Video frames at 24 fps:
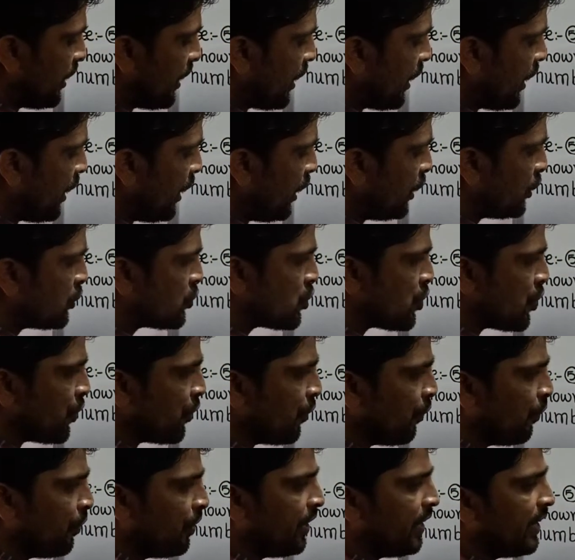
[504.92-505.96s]
each
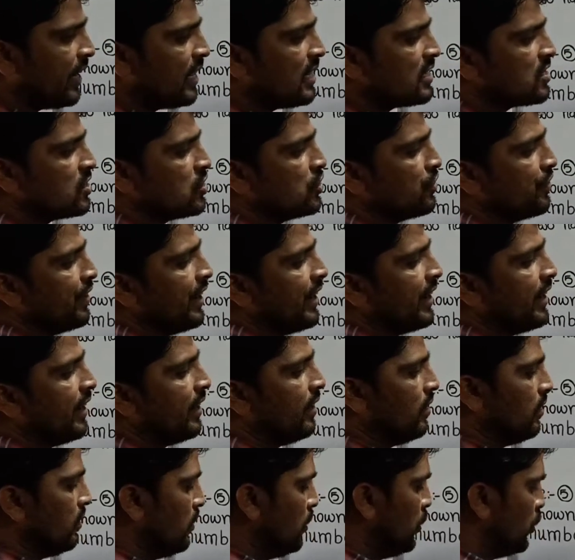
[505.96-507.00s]
unit is
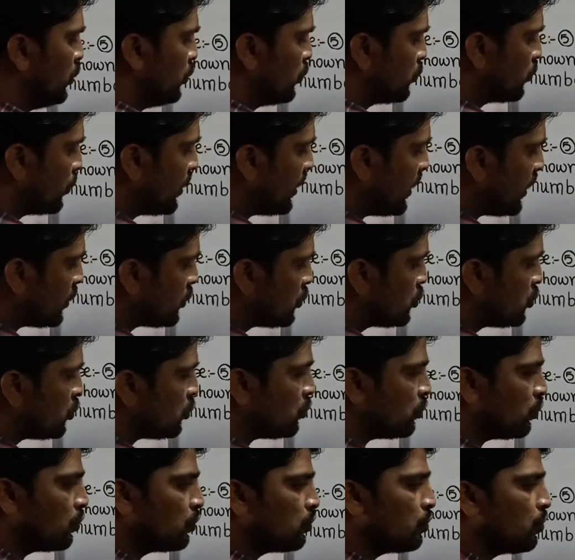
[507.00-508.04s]
divided. So here
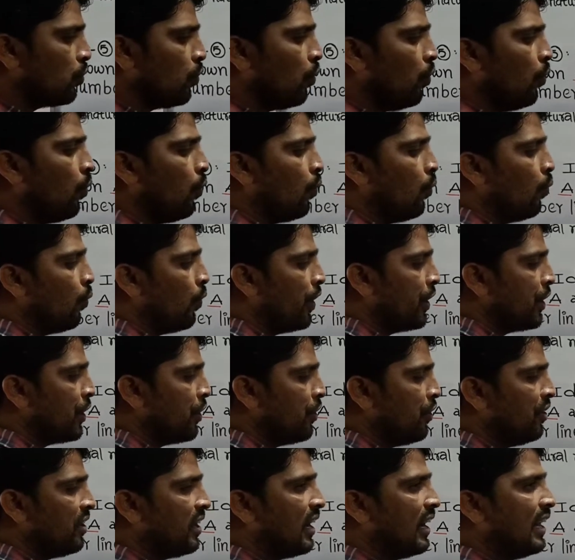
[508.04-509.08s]
0 to 1
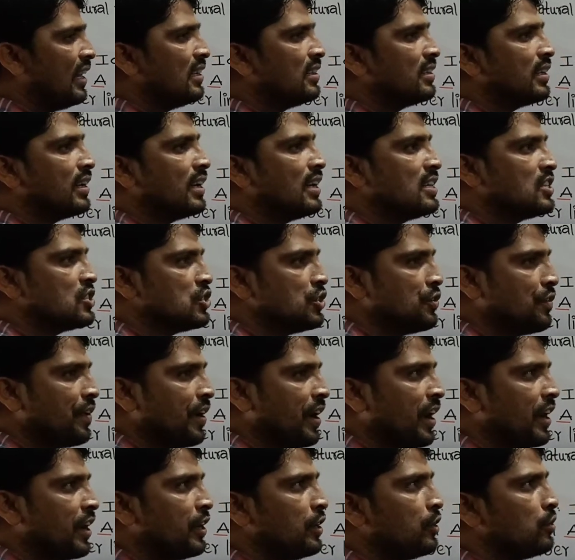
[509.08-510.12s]
unit length is
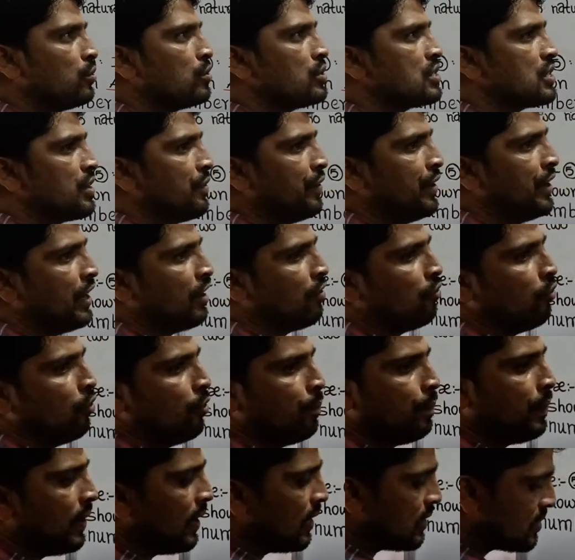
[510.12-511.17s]
divided into 7
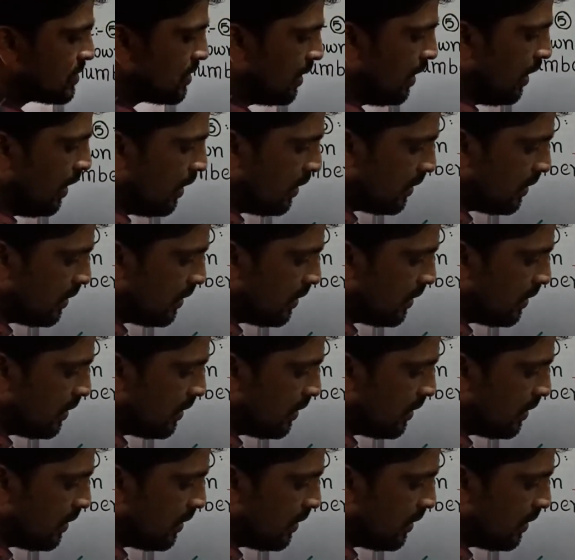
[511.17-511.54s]
equal parts.